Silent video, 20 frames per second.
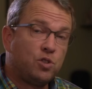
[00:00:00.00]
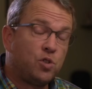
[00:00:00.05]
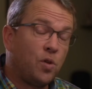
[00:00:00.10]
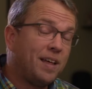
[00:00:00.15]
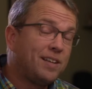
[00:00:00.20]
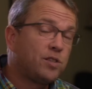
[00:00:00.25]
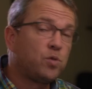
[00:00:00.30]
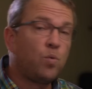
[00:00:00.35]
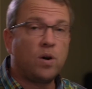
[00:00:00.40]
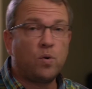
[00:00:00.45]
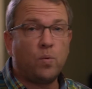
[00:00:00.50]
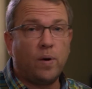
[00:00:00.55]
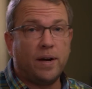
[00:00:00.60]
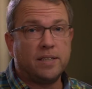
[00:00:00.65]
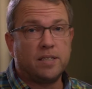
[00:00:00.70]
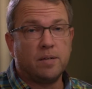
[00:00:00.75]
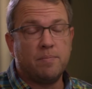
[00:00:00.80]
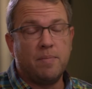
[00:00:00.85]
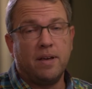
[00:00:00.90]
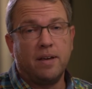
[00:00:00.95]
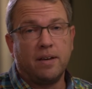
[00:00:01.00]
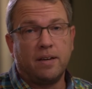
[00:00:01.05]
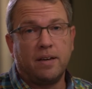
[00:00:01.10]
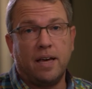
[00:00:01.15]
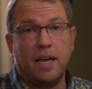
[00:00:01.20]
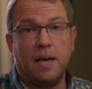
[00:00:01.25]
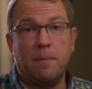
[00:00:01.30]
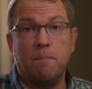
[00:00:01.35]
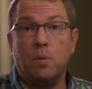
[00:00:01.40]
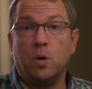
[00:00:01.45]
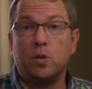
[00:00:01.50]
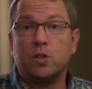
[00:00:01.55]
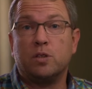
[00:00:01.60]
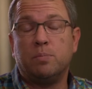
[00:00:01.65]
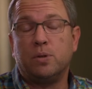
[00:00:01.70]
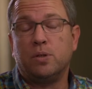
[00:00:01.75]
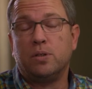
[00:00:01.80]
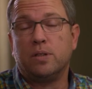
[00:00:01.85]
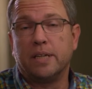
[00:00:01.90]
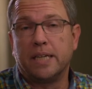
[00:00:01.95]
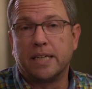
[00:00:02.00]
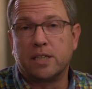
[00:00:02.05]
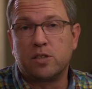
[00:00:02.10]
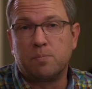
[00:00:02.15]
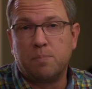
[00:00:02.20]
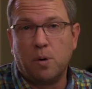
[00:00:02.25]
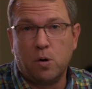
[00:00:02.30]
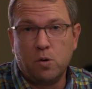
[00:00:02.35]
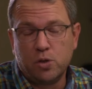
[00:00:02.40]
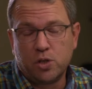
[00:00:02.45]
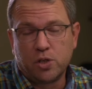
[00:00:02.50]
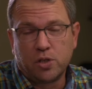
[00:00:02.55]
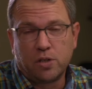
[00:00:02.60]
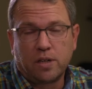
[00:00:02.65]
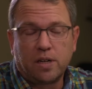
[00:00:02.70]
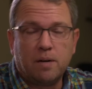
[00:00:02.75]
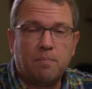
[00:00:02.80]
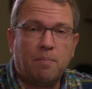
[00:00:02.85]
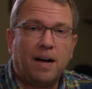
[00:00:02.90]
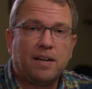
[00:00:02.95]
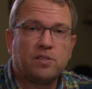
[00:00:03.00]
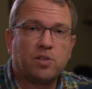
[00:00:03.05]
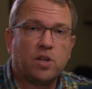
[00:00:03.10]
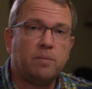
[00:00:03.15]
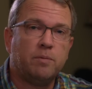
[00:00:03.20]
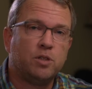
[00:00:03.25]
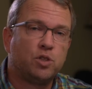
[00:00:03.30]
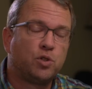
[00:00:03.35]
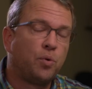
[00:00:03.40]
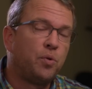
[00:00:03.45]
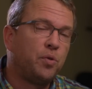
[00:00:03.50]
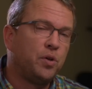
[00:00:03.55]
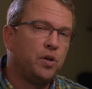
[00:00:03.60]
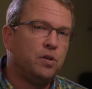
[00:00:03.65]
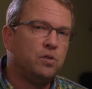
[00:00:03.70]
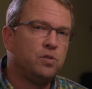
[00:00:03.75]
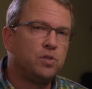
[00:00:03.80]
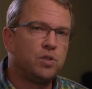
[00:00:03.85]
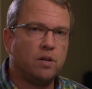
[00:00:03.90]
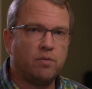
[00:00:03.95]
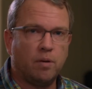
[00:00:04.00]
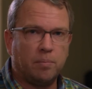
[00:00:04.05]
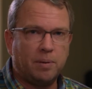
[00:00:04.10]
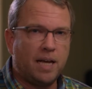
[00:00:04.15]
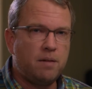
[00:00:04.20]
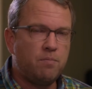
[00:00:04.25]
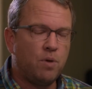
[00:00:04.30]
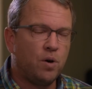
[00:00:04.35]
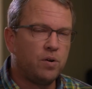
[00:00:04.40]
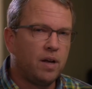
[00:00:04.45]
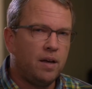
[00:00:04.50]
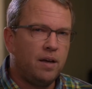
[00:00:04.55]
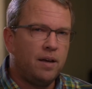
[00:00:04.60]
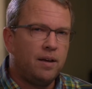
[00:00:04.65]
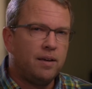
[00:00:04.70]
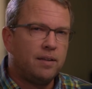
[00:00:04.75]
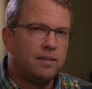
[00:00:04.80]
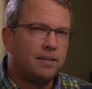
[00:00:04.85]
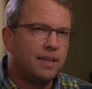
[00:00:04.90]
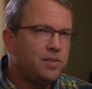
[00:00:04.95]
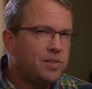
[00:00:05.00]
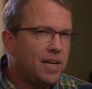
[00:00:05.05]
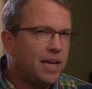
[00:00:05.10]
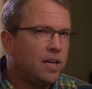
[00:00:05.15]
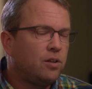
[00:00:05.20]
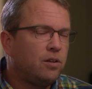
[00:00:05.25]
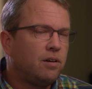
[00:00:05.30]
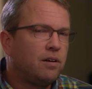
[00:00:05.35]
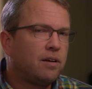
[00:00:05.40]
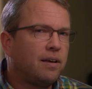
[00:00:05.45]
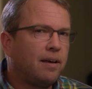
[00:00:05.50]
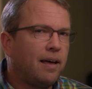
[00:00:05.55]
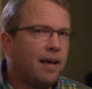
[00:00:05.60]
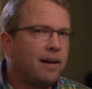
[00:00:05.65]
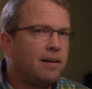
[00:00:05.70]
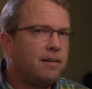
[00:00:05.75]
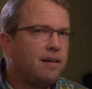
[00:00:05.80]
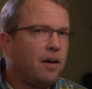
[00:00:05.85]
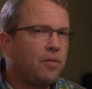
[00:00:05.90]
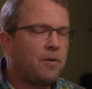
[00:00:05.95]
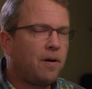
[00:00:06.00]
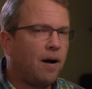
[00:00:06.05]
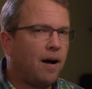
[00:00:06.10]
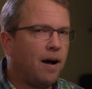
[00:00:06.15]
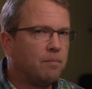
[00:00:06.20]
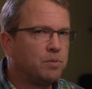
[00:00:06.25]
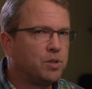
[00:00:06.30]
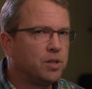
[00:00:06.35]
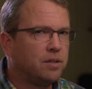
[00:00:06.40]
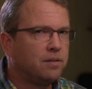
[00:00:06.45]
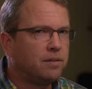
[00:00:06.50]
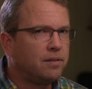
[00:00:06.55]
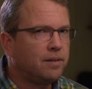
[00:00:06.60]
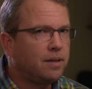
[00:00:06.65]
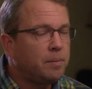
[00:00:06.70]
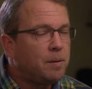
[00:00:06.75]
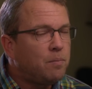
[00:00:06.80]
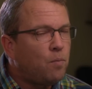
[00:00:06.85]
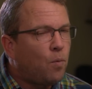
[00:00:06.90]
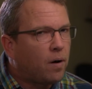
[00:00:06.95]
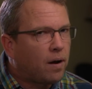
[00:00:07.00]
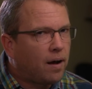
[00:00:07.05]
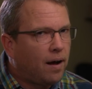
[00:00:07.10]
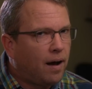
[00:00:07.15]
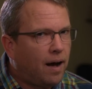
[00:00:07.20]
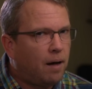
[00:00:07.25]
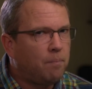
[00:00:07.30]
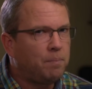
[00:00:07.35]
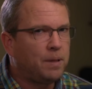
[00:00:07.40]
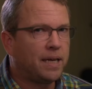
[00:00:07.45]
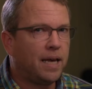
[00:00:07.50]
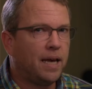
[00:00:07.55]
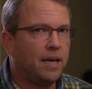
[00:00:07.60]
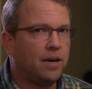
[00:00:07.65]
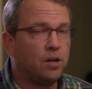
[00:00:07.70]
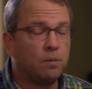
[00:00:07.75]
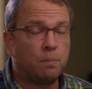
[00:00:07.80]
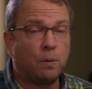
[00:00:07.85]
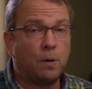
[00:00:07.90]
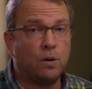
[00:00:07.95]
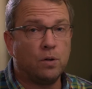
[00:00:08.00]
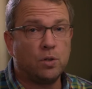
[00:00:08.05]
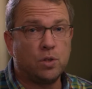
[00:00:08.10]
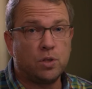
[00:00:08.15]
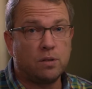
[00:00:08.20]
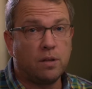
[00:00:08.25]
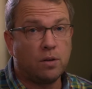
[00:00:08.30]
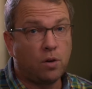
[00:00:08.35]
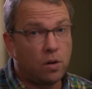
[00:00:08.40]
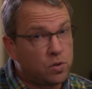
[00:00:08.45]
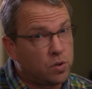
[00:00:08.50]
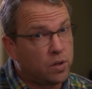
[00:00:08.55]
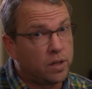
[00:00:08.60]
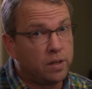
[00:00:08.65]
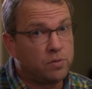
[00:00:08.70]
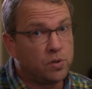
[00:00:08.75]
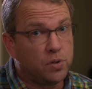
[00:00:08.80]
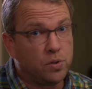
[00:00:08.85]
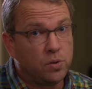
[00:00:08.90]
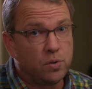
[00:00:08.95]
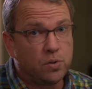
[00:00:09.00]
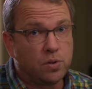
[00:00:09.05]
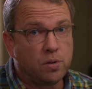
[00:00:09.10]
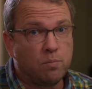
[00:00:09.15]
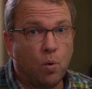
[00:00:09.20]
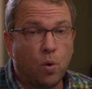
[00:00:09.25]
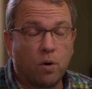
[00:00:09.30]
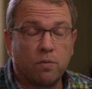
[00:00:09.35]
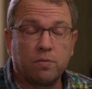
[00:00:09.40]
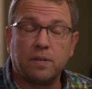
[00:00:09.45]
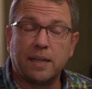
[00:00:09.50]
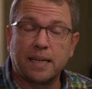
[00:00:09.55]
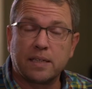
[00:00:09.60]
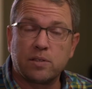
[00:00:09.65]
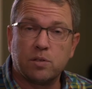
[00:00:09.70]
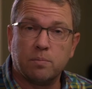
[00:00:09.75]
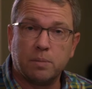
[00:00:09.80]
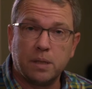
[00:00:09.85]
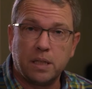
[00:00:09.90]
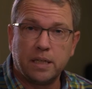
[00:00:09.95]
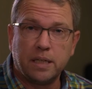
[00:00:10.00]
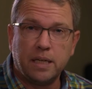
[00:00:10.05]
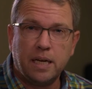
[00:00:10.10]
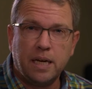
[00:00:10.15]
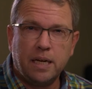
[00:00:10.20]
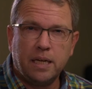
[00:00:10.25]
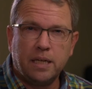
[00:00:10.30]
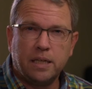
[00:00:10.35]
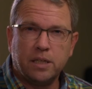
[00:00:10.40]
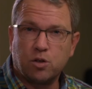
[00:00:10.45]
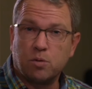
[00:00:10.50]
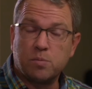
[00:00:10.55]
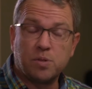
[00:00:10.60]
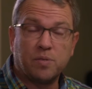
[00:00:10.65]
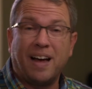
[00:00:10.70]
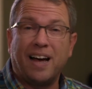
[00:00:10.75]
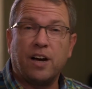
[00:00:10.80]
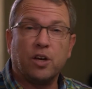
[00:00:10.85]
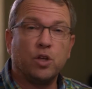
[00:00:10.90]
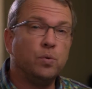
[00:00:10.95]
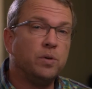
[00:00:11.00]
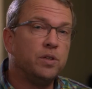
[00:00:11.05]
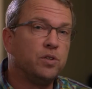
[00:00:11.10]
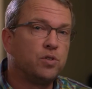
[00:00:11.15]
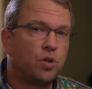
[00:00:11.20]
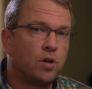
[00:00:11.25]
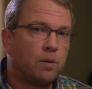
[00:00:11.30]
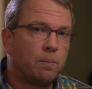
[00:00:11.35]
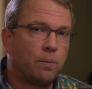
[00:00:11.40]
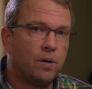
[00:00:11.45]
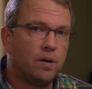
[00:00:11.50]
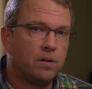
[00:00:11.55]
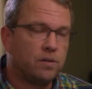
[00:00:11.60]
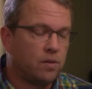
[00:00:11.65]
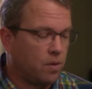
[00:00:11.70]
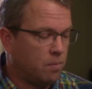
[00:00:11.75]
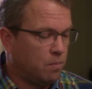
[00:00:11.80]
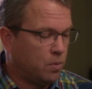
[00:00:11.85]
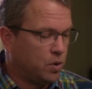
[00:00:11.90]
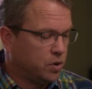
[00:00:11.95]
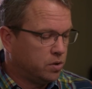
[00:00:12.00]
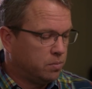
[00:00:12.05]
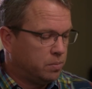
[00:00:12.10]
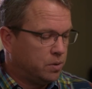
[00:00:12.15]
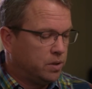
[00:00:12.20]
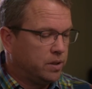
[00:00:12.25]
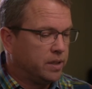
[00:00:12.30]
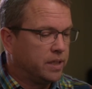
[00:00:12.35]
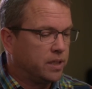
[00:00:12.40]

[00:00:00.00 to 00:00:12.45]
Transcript: So that's one way to make a multiple exposure composite image through the use of a blend mode. Let's take a look at another option, a little bit more complicated approach that also gives you some more flexibility in terms of how you interpret the multiple